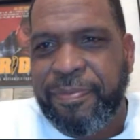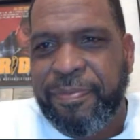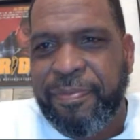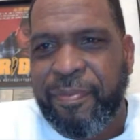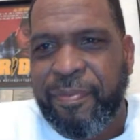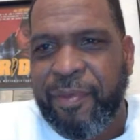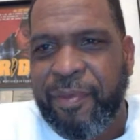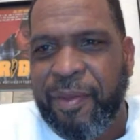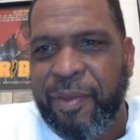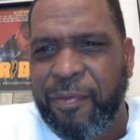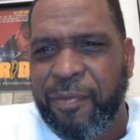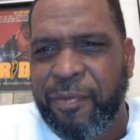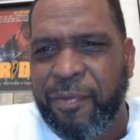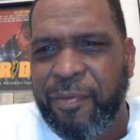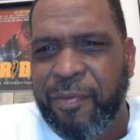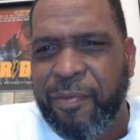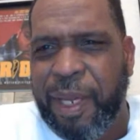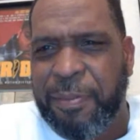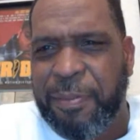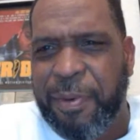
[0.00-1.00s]
Where you at,
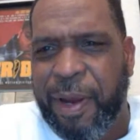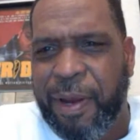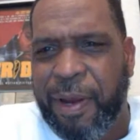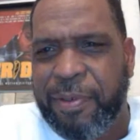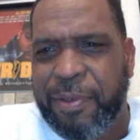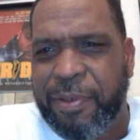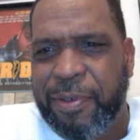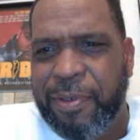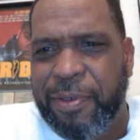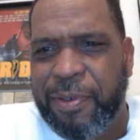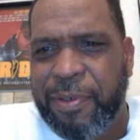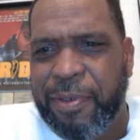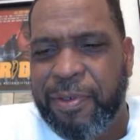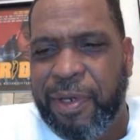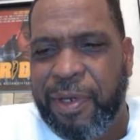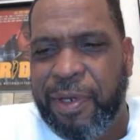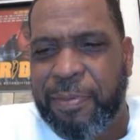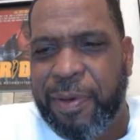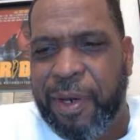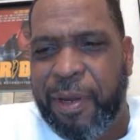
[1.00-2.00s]
Broward? Where you at,
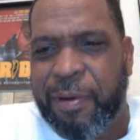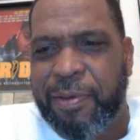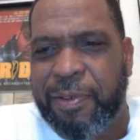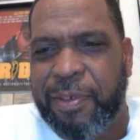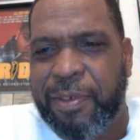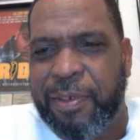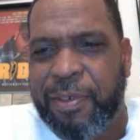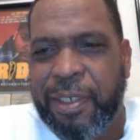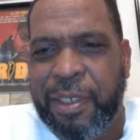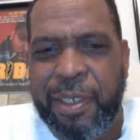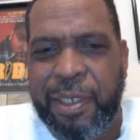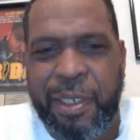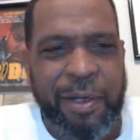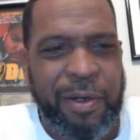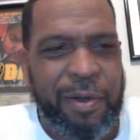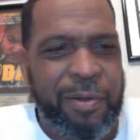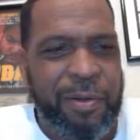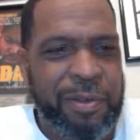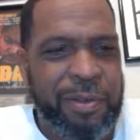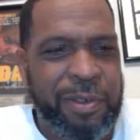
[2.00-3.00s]
Broward?
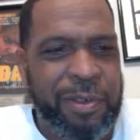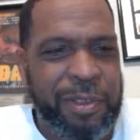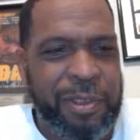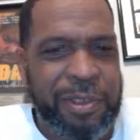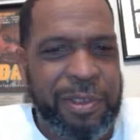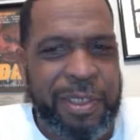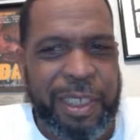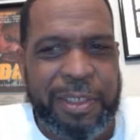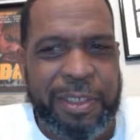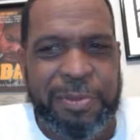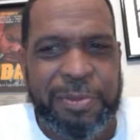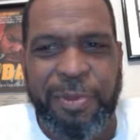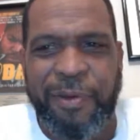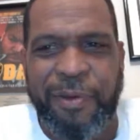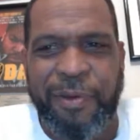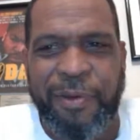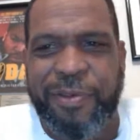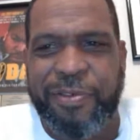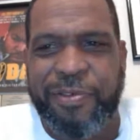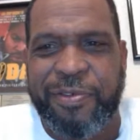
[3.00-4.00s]
Oh, that's
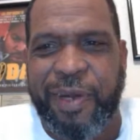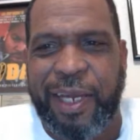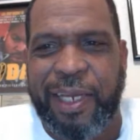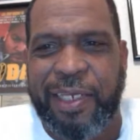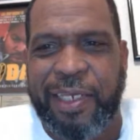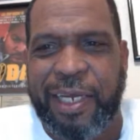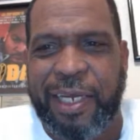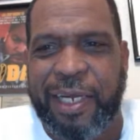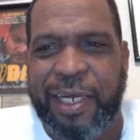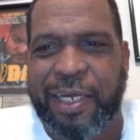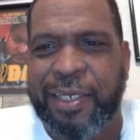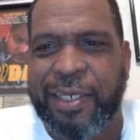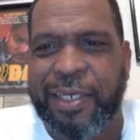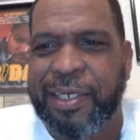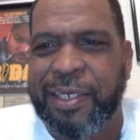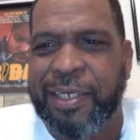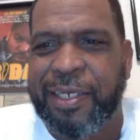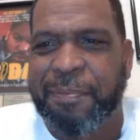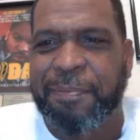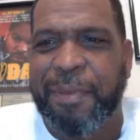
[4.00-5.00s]
Memphis right there.
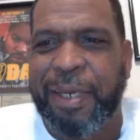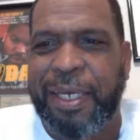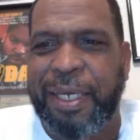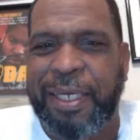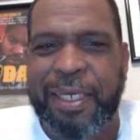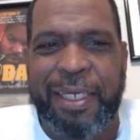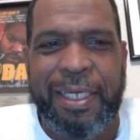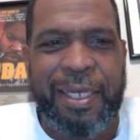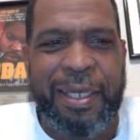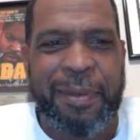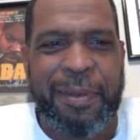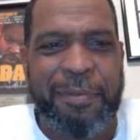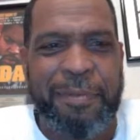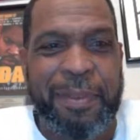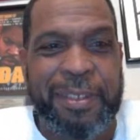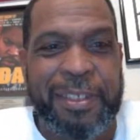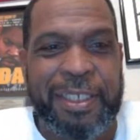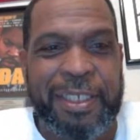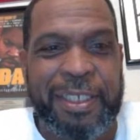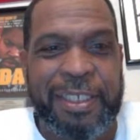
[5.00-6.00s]

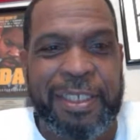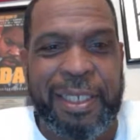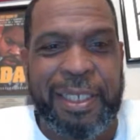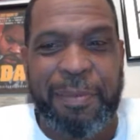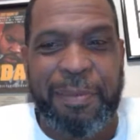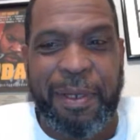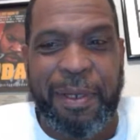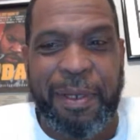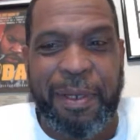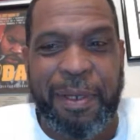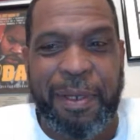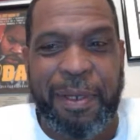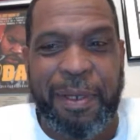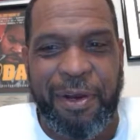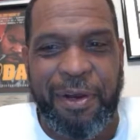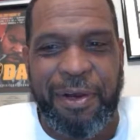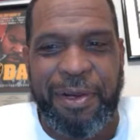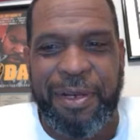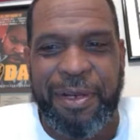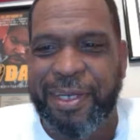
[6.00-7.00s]
Mississippi, I'm sorry.
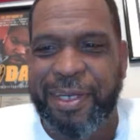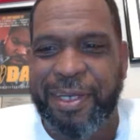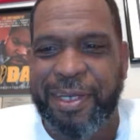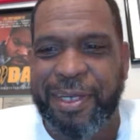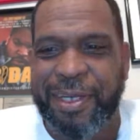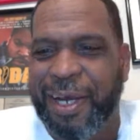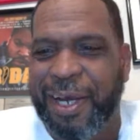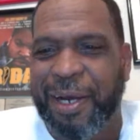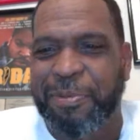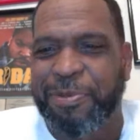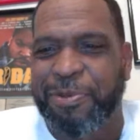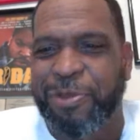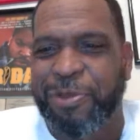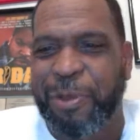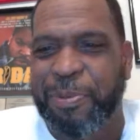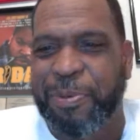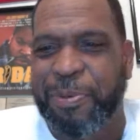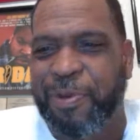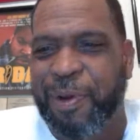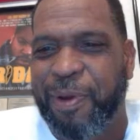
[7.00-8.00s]
I'm tripping
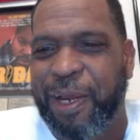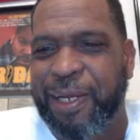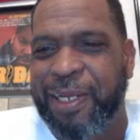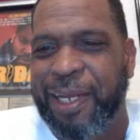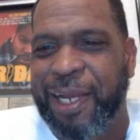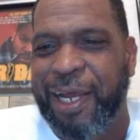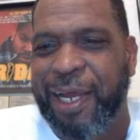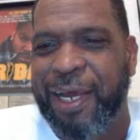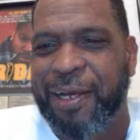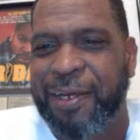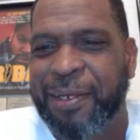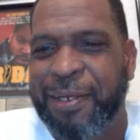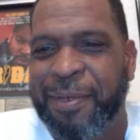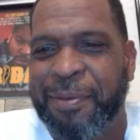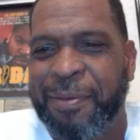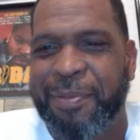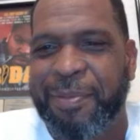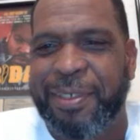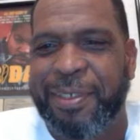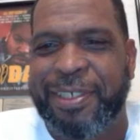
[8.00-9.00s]
right now.
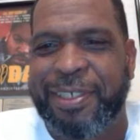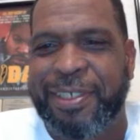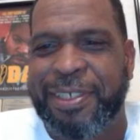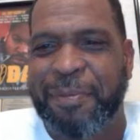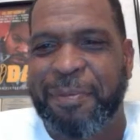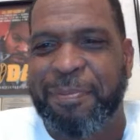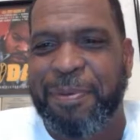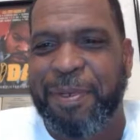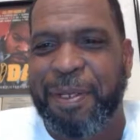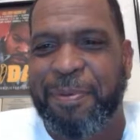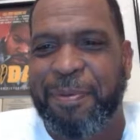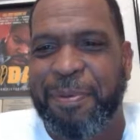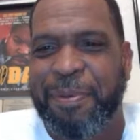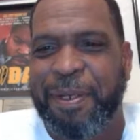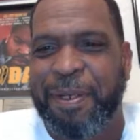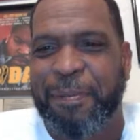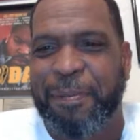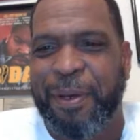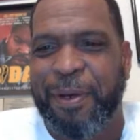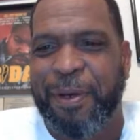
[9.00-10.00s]
Mississippi up in the
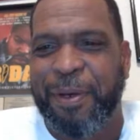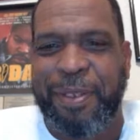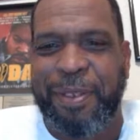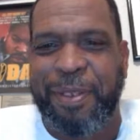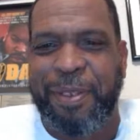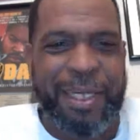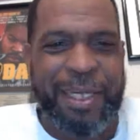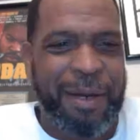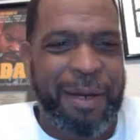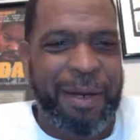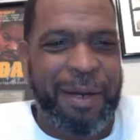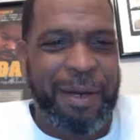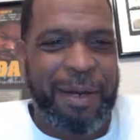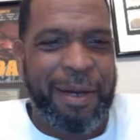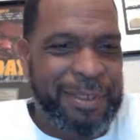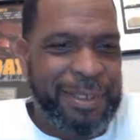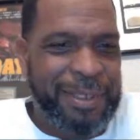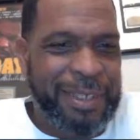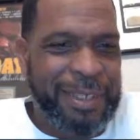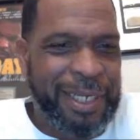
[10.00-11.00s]
building. Yup.
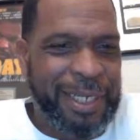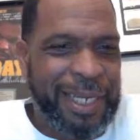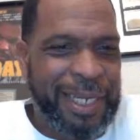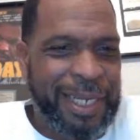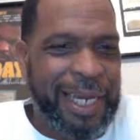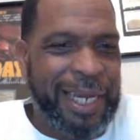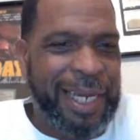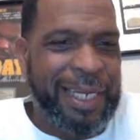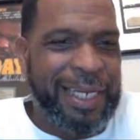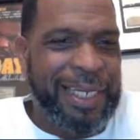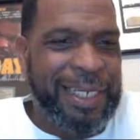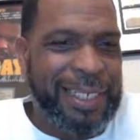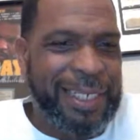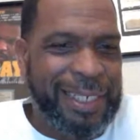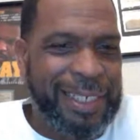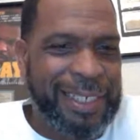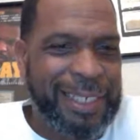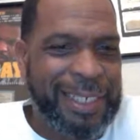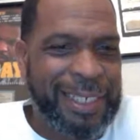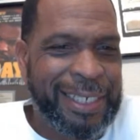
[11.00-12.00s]
Hey,
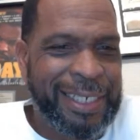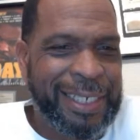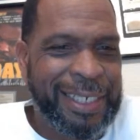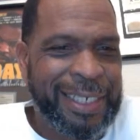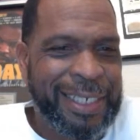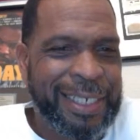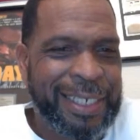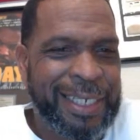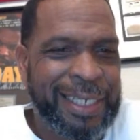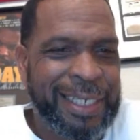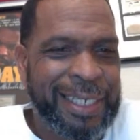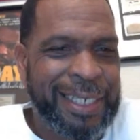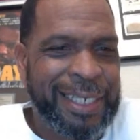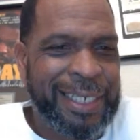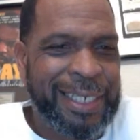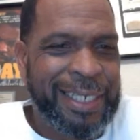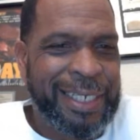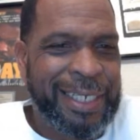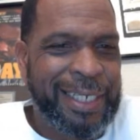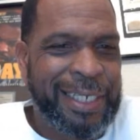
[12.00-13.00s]

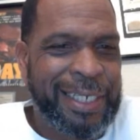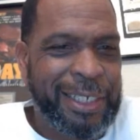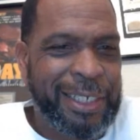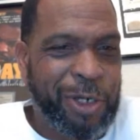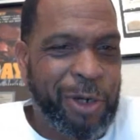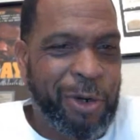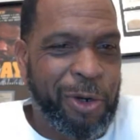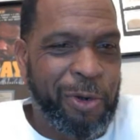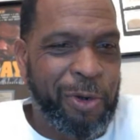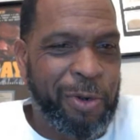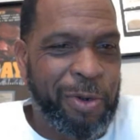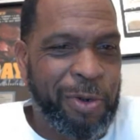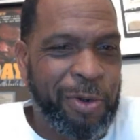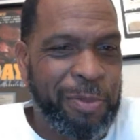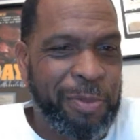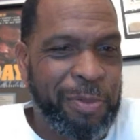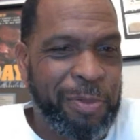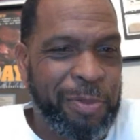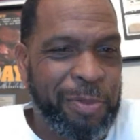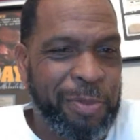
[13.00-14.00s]
yo, my
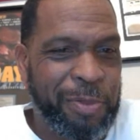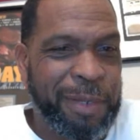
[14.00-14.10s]
name is